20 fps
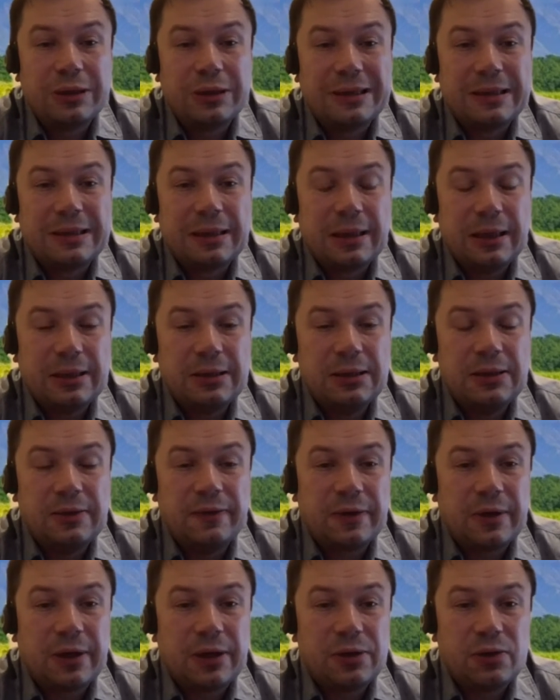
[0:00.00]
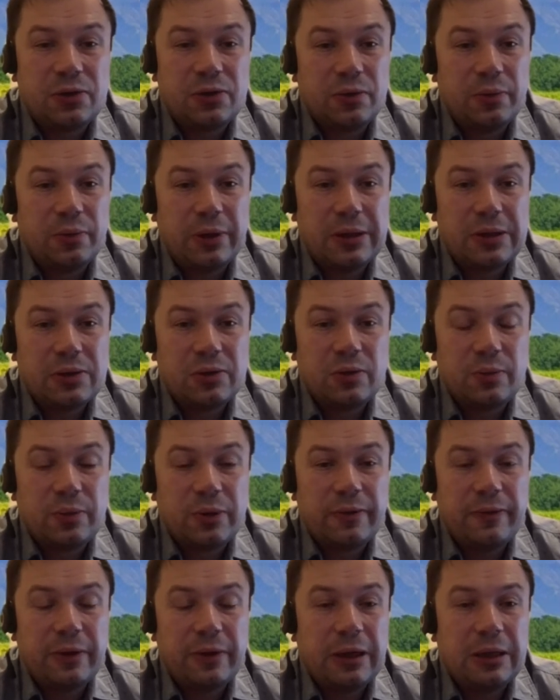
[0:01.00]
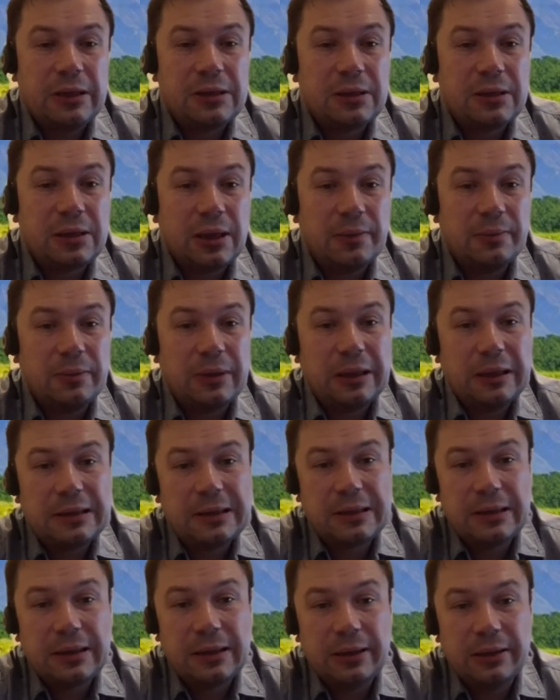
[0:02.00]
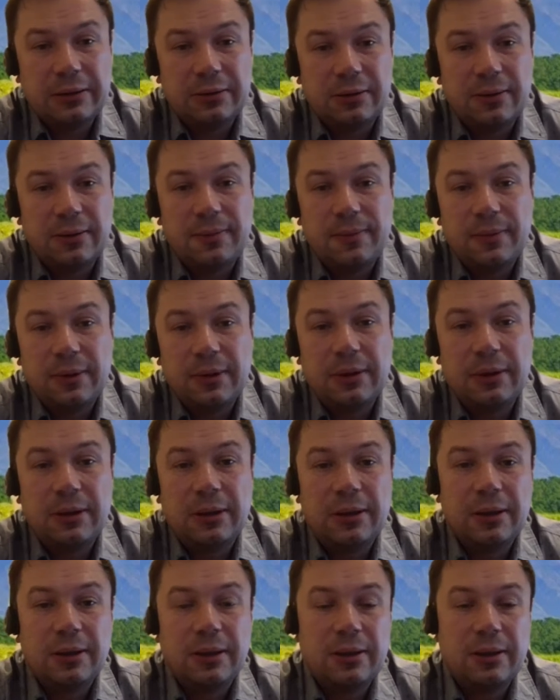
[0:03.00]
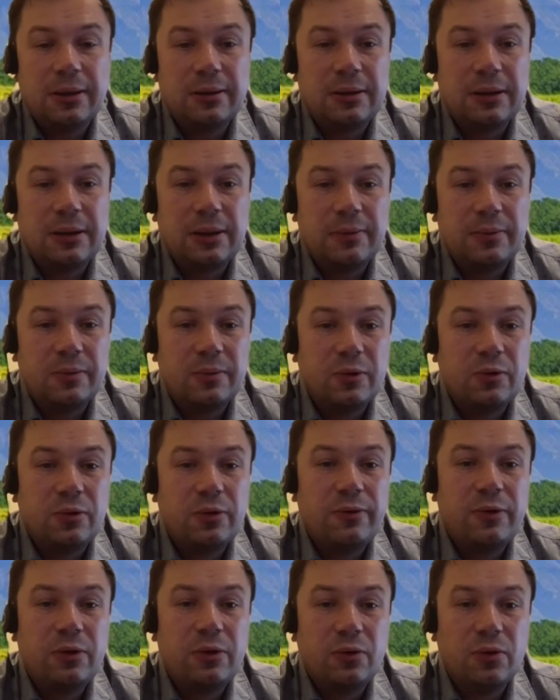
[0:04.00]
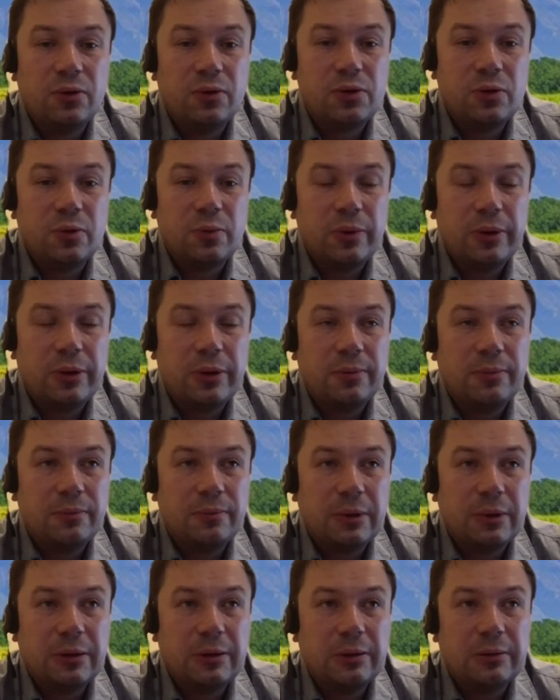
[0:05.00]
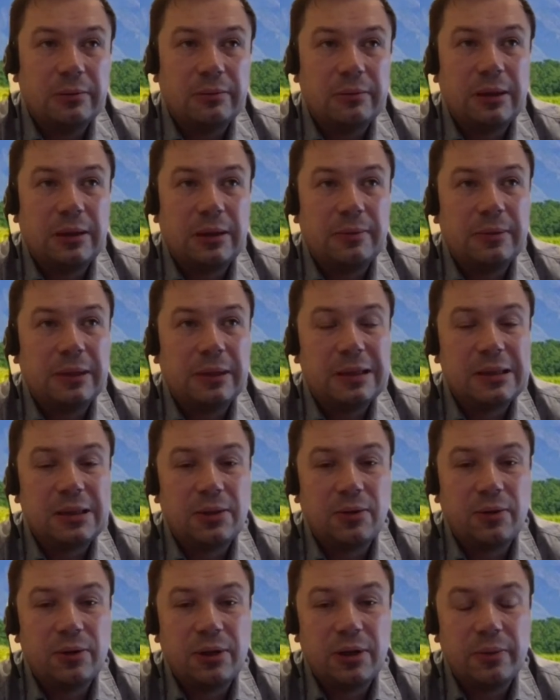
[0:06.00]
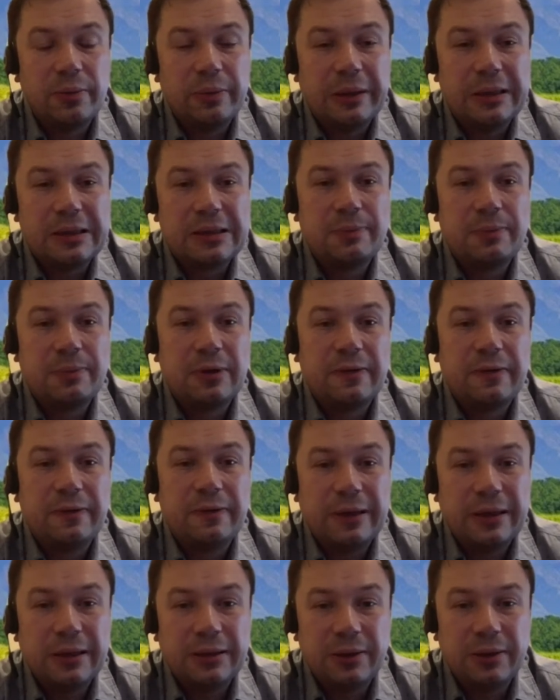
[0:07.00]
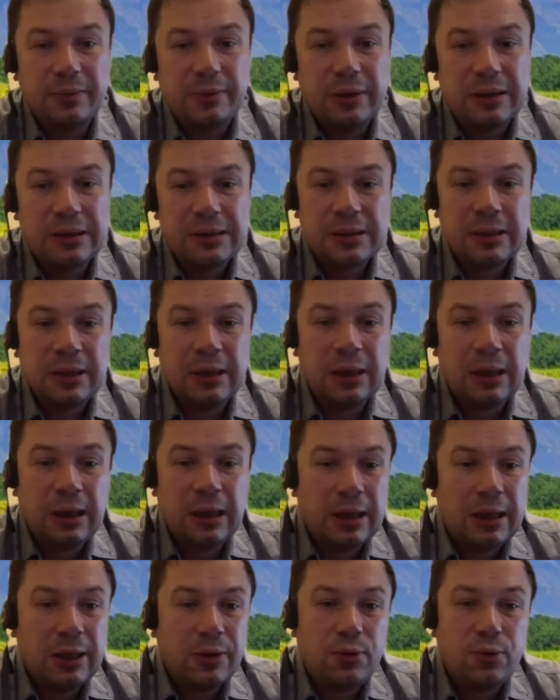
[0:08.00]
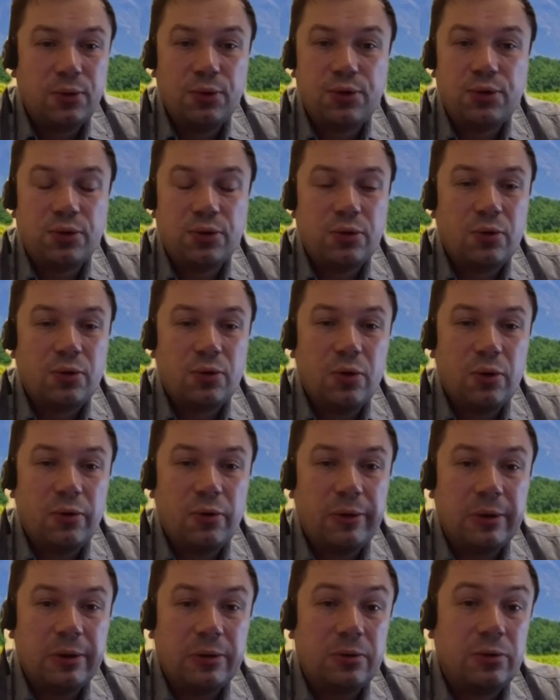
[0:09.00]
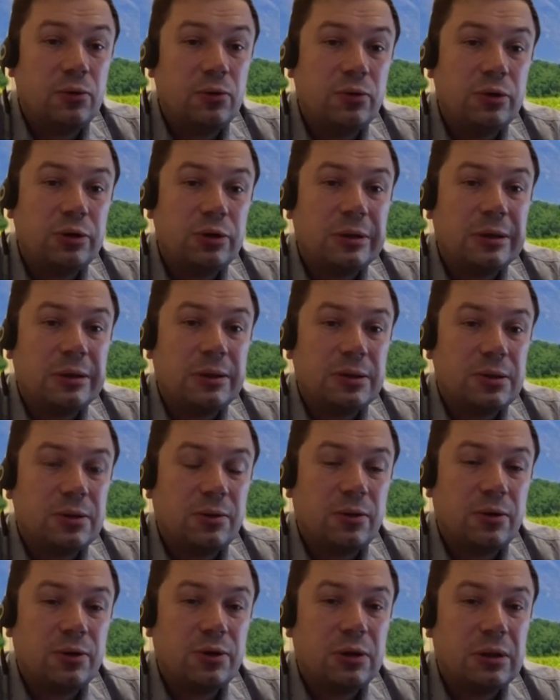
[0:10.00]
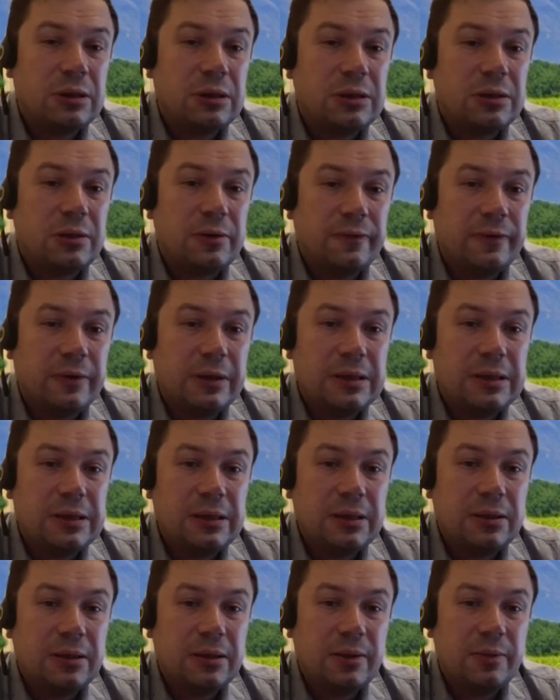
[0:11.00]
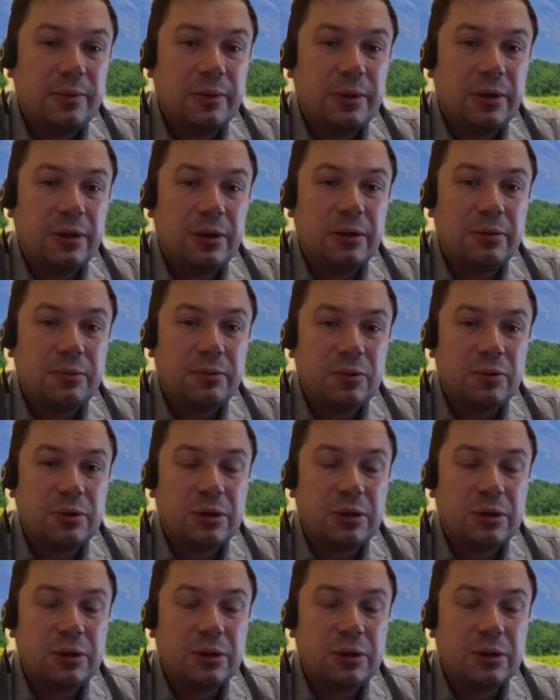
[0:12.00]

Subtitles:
But okay, but what will happen if we need to access each server, each database and check the database profile, database settings,